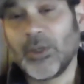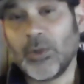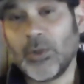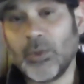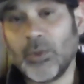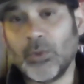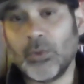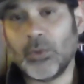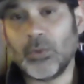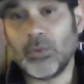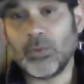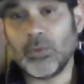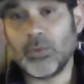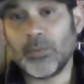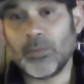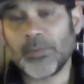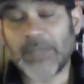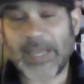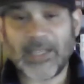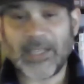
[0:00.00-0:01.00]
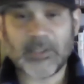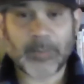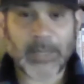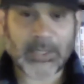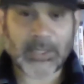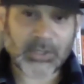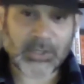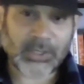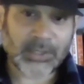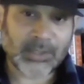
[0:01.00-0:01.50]
who takes
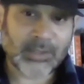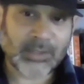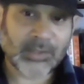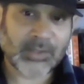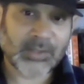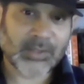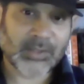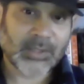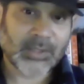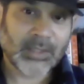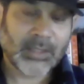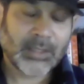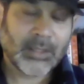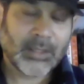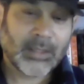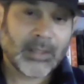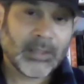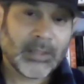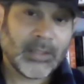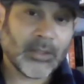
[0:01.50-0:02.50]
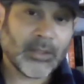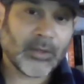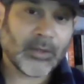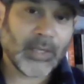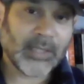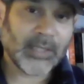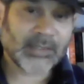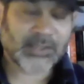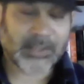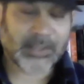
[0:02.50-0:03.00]
pitches, hits